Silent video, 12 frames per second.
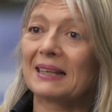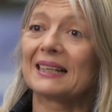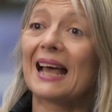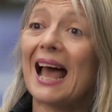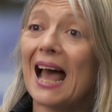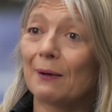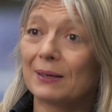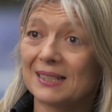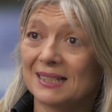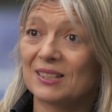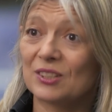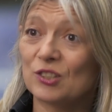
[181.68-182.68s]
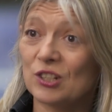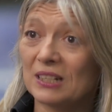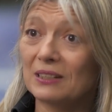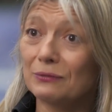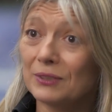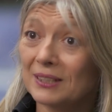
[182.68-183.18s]
matter how it is
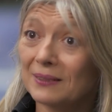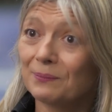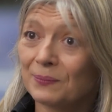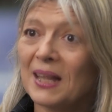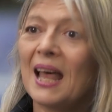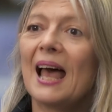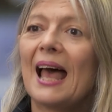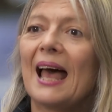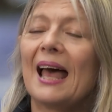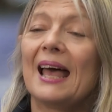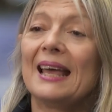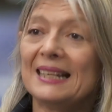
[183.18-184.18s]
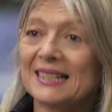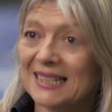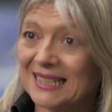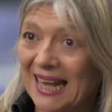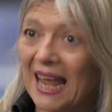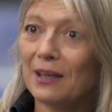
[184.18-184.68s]
achieved. It's
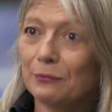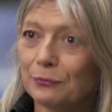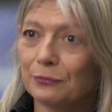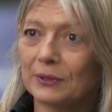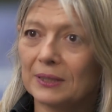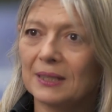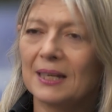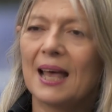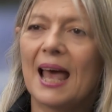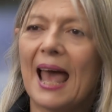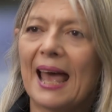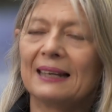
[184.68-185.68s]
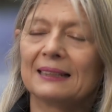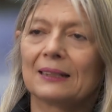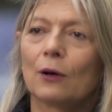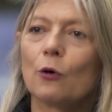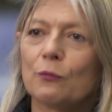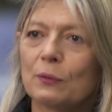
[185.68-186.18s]
safe, and
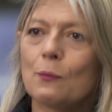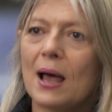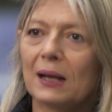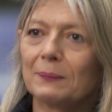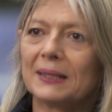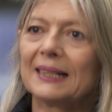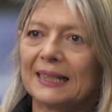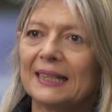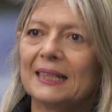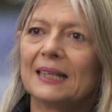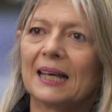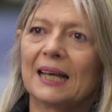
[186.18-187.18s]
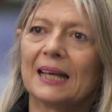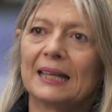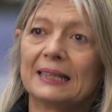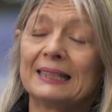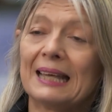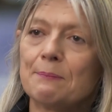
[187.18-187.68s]
overwhelmingly
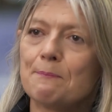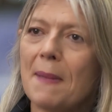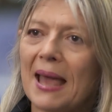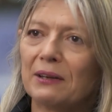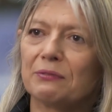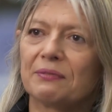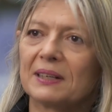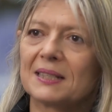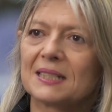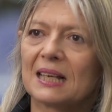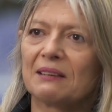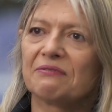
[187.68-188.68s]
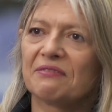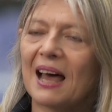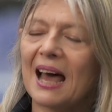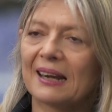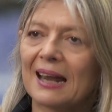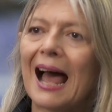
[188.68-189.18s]
the benefits
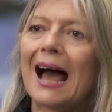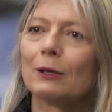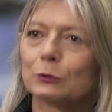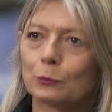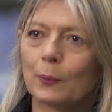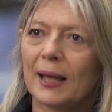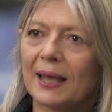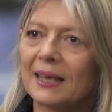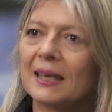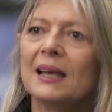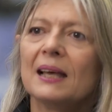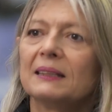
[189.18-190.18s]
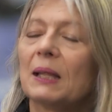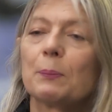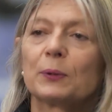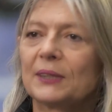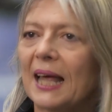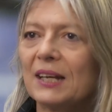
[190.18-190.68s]
far outweigh the
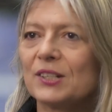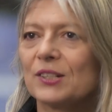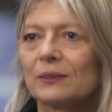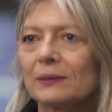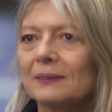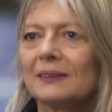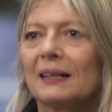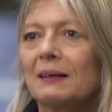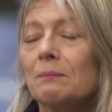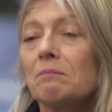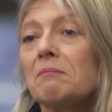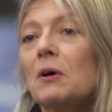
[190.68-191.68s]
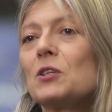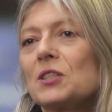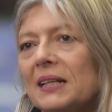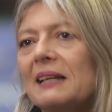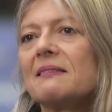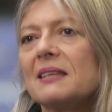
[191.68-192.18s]
potential,
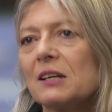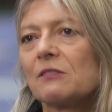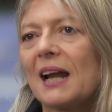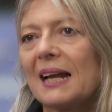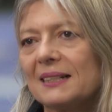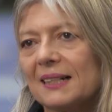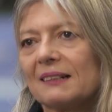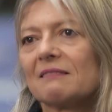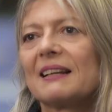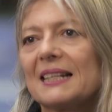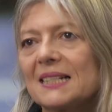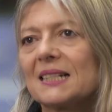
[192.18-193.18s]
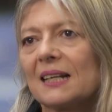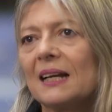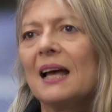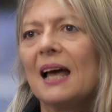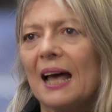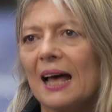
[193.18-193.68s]
mostly theoretical risk
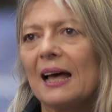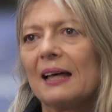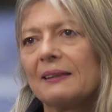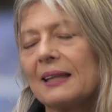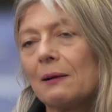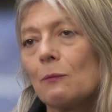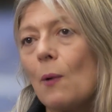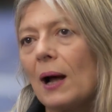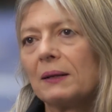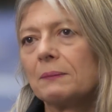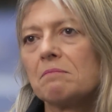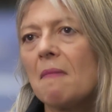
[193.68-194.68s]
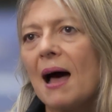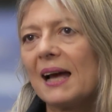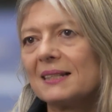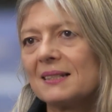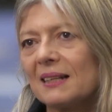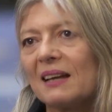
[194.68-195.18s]
that one
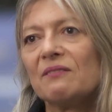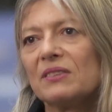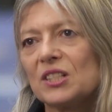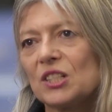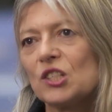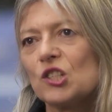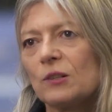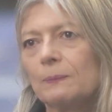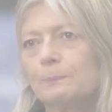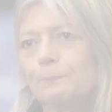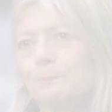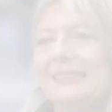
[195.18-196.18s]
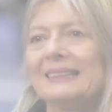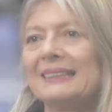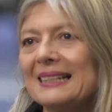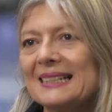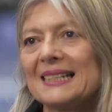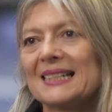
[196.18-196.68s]
might envisage.
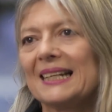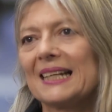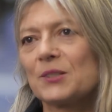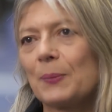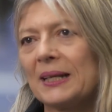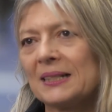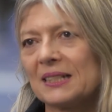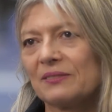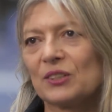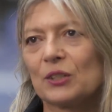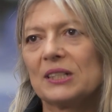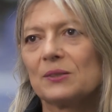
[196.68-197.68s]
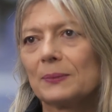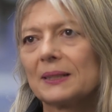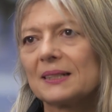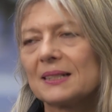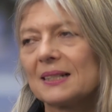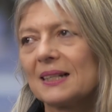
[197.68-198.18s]
This is an expensive
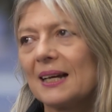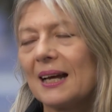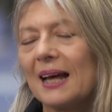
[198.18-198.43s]
treatment.